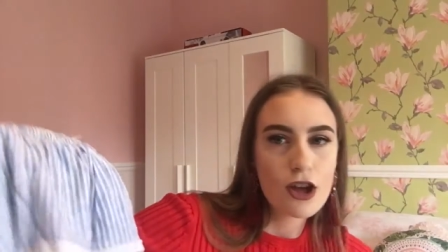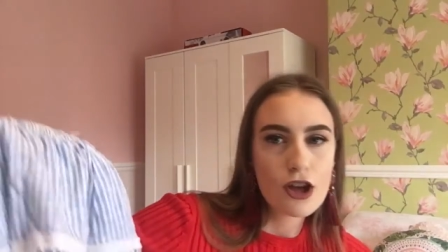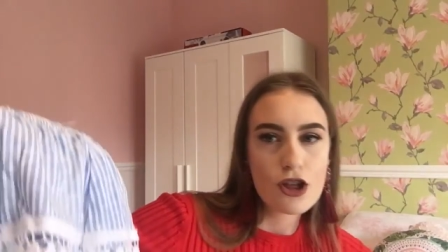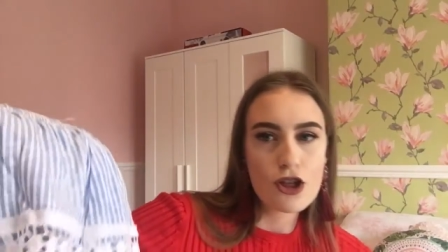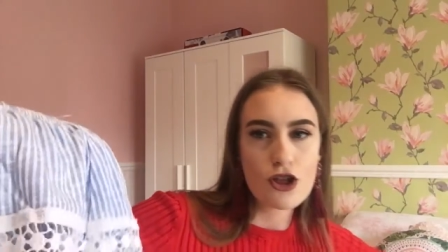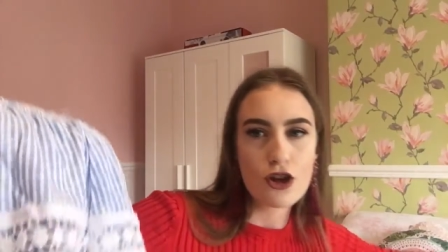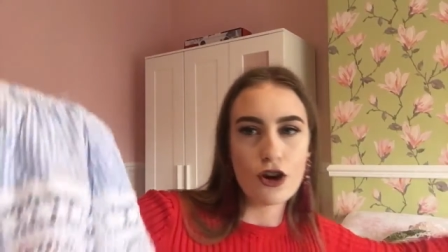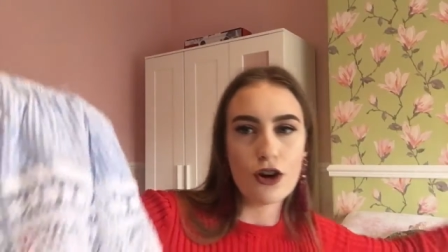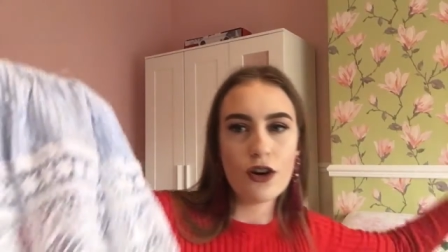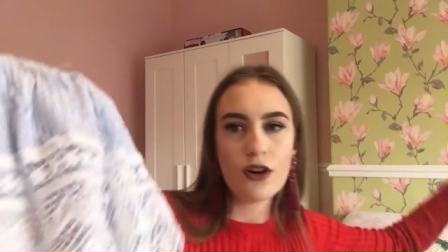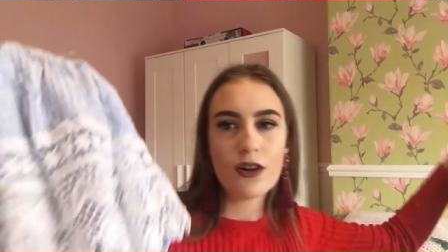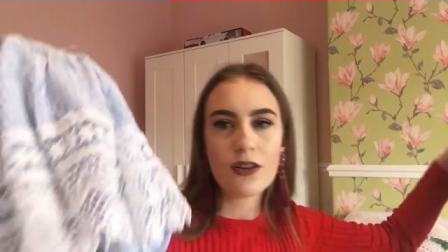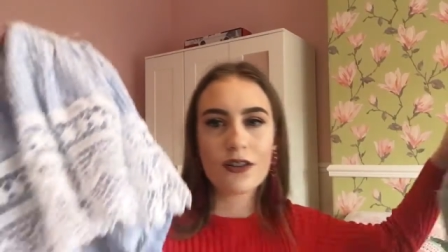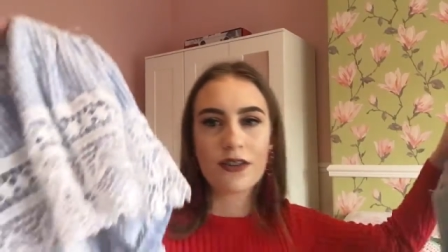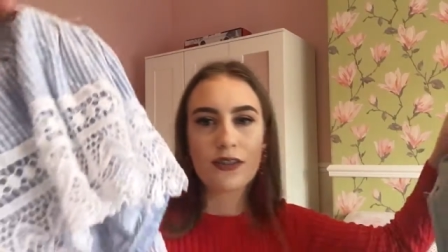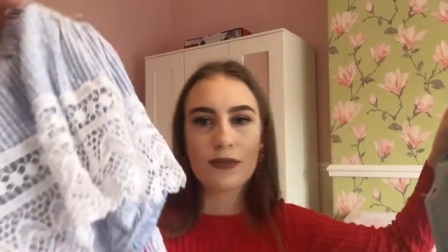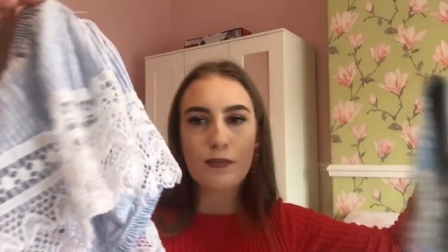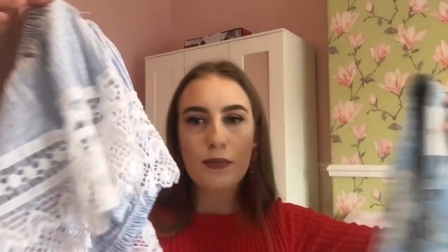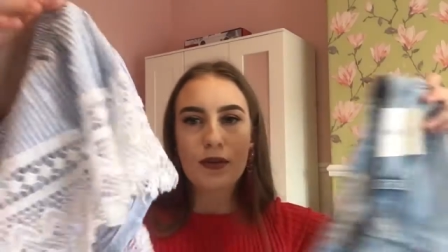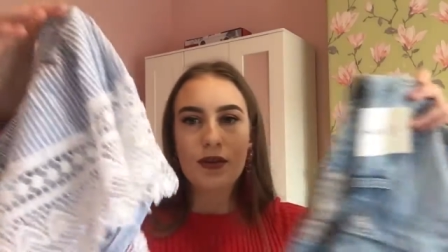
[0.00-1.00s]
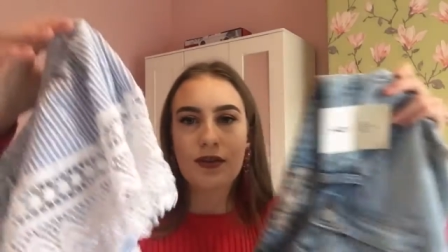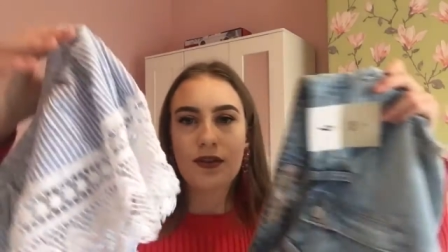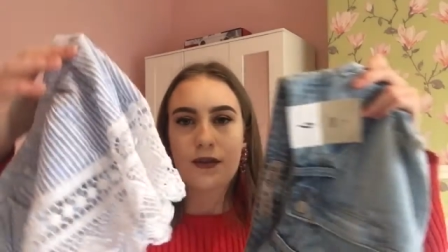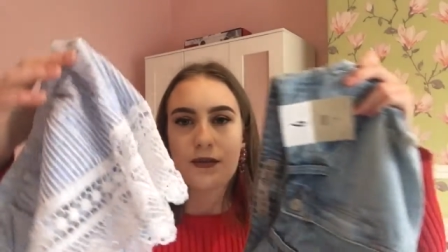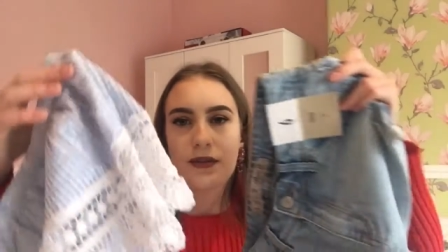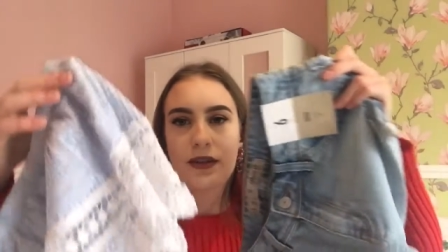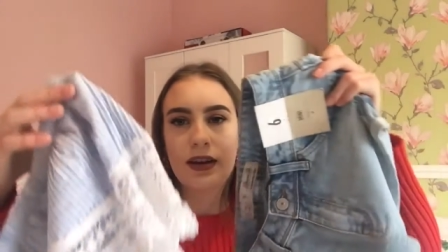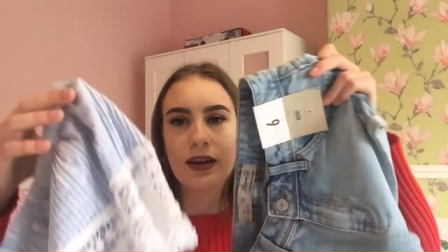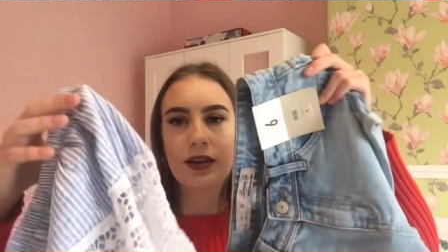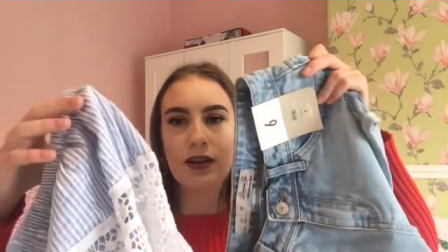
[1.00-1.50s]
shorts because
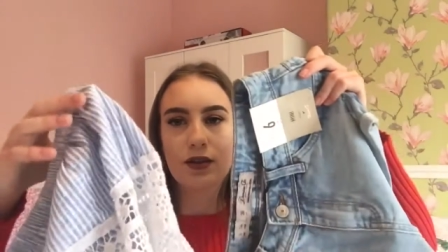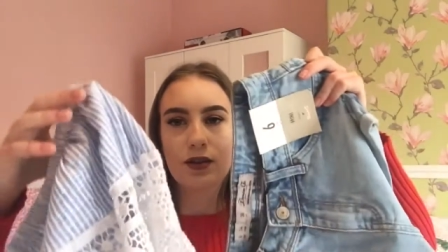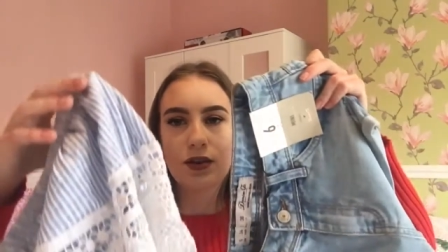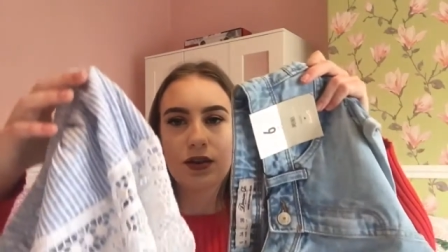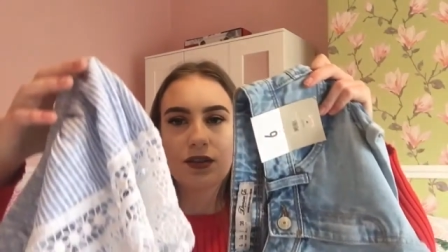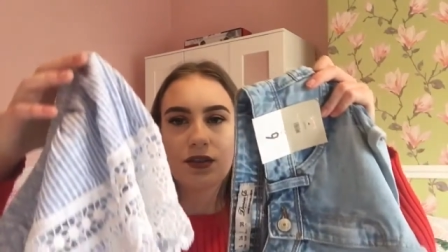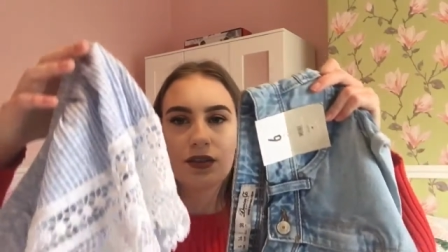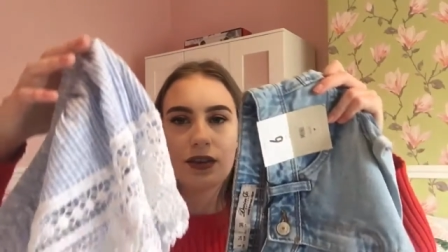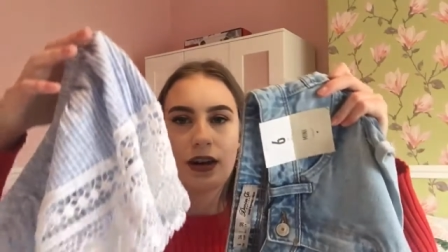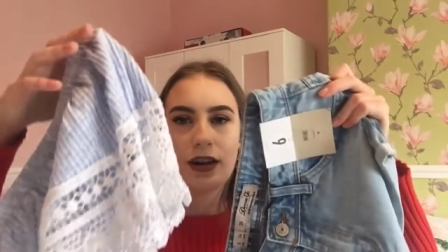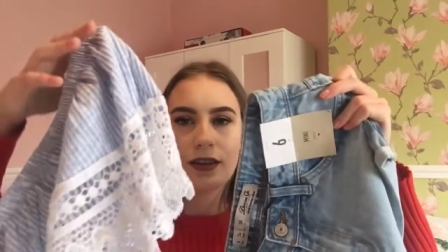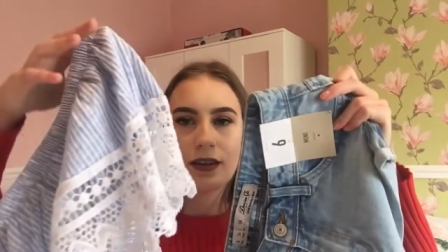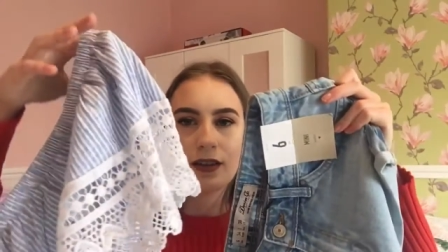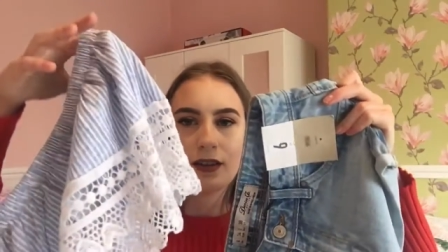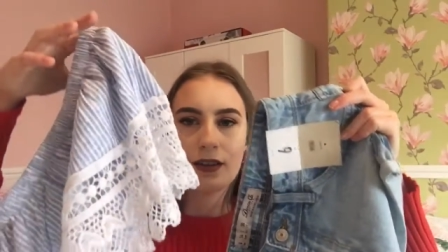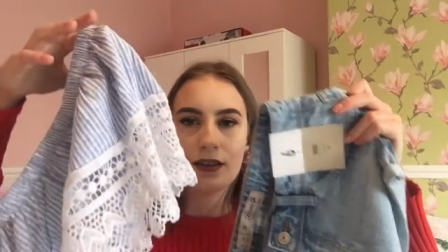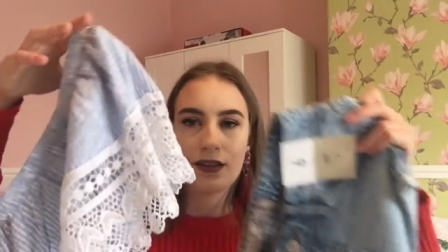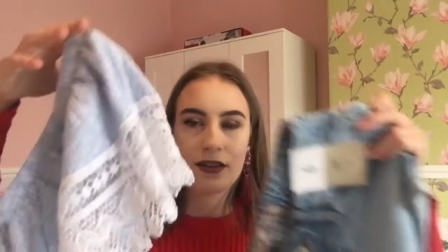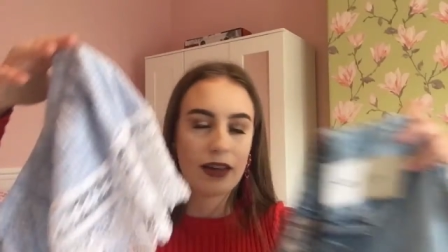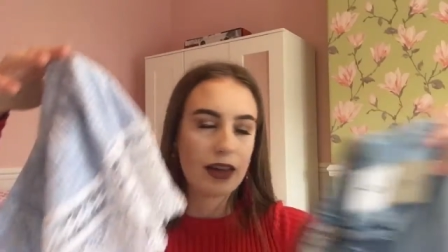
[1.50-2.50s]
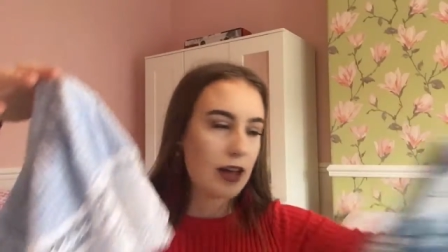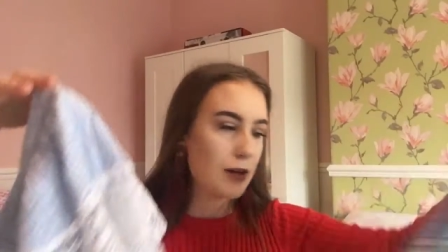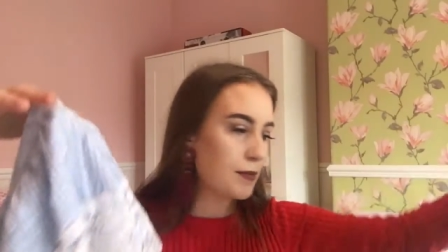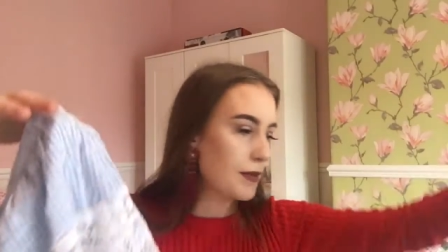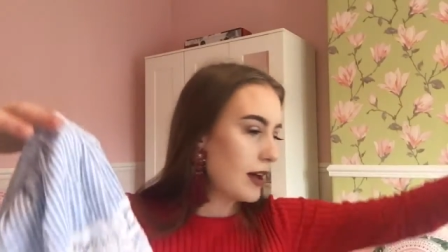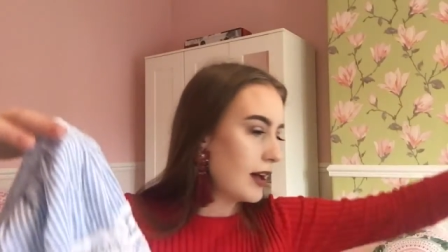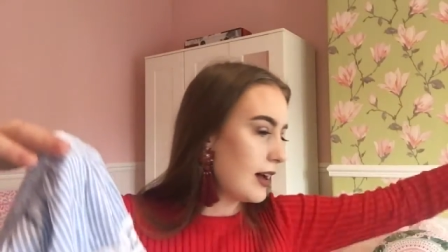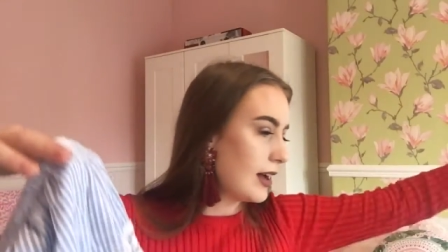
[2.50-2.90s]
obviously the colours are kind of the same